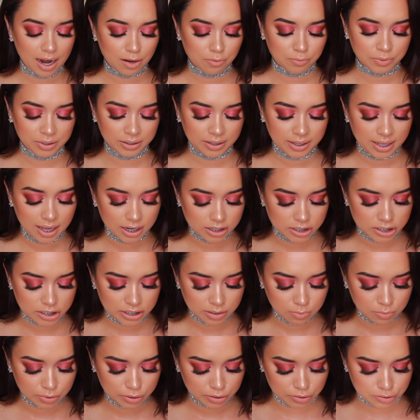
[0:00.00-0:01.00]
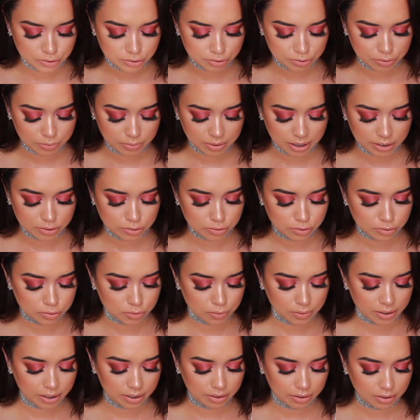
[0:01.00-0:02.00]
I really actually want to do a
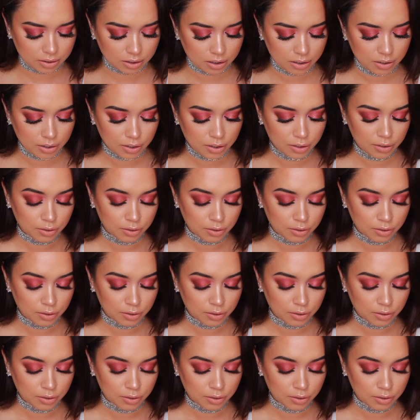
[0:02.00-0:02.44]
tutorial